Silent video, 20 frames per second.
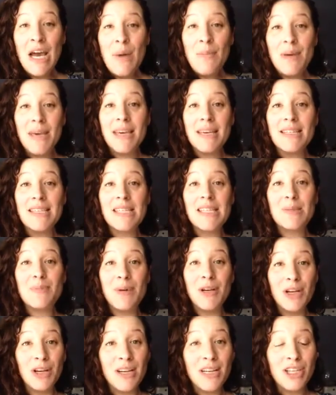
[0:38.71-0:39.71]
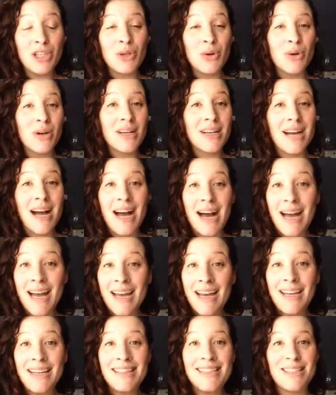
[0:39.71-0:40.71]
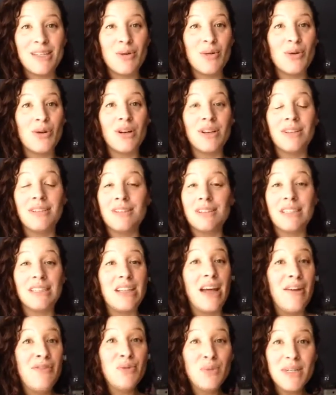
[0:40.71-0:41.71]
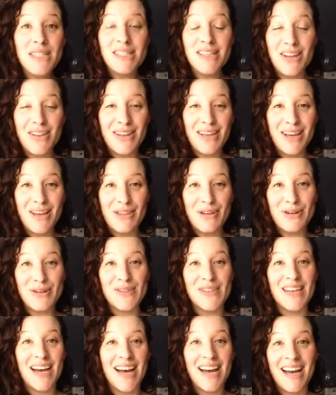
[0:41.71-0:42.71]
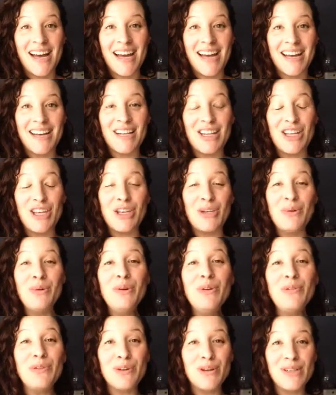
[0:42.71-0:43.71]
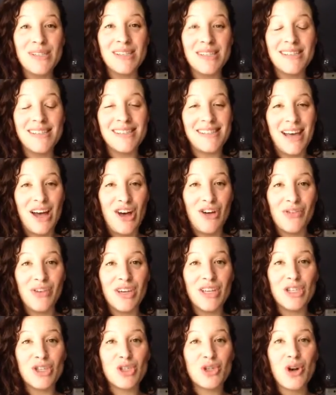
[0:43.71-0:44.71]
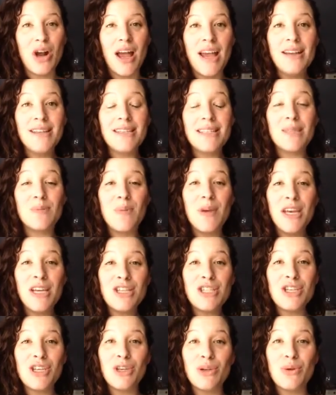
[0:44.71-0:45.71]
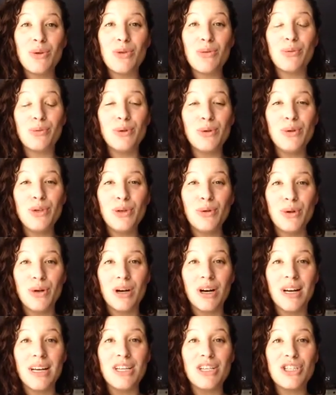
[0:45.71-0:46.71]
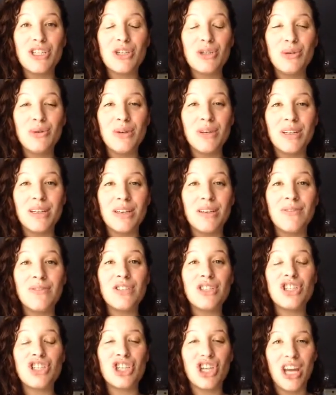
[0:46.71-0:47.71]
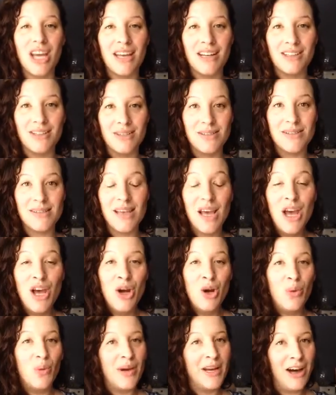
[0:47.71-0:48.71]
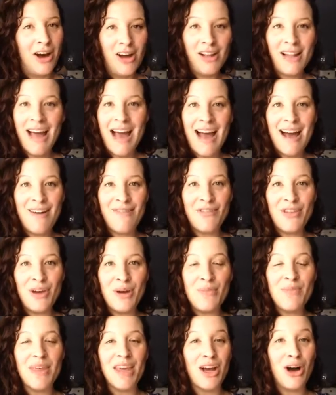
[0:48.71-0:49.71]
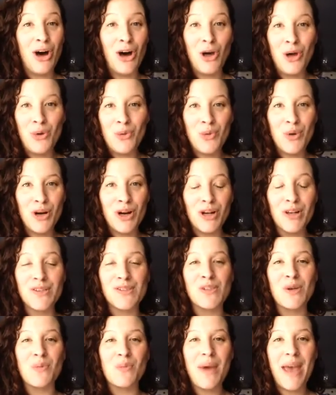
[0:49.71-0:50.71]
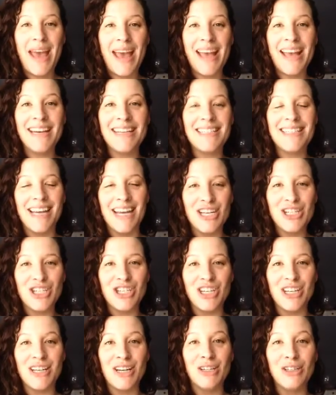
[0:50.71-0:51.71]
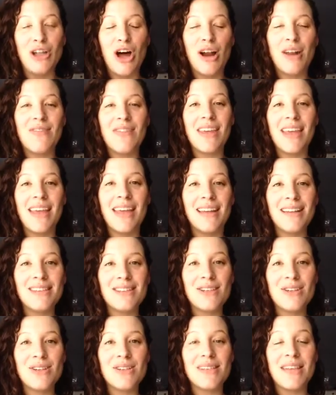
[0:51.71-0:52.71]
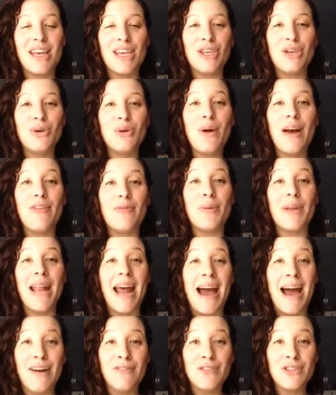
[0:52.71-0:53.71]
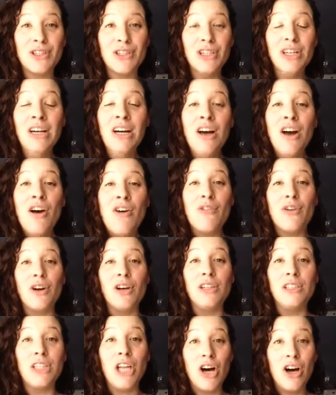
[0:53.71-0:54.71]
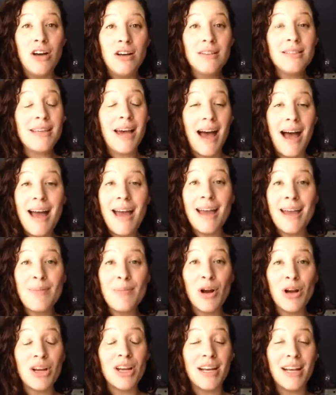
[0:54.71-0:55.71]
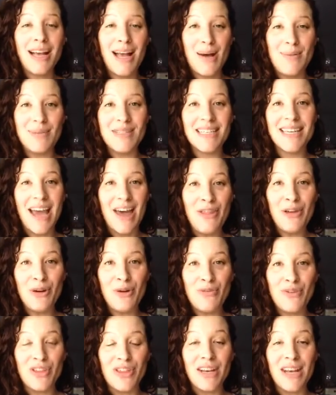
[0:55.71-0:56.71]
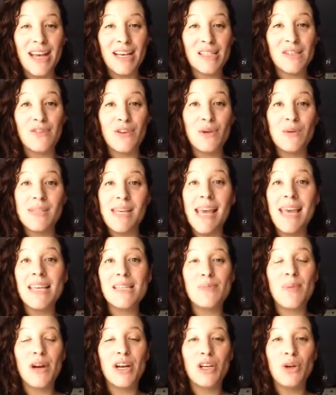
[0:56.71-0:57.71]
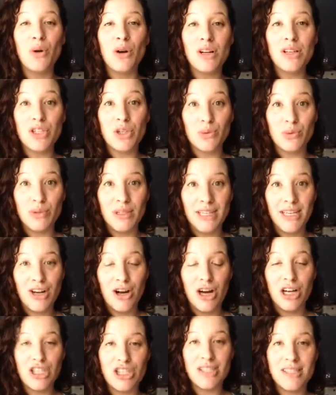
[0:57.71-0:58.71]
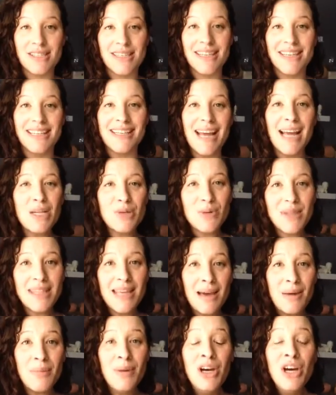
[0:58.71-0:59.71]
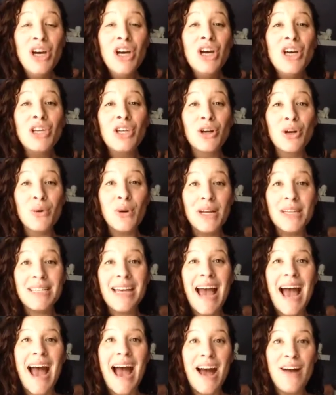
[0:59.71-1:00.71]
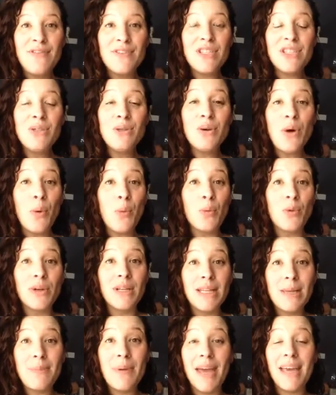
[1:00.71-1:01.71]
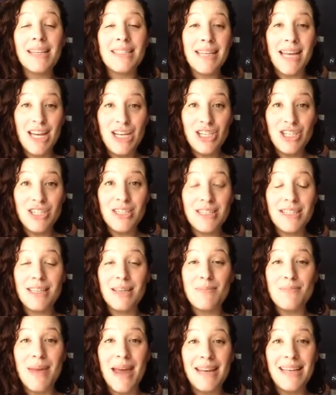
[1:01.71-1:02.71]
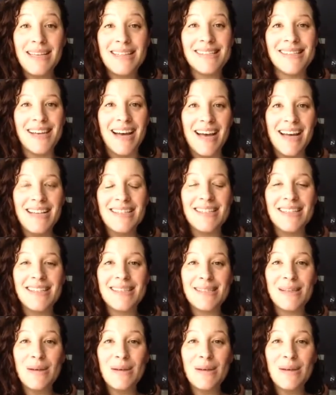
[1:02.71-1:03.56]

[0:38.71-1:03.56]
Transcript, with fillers: Because spirit, your guides, your loved ones on the other side, the universe itself is trying to speak to you through your intuitive channels. We all have them, they all work, so pay attention. A lot of the answers that you have been after for a long time time are going to come together over the next few days, but in order to really consciously connect with them, you're going to have to really pay attention to the many signs and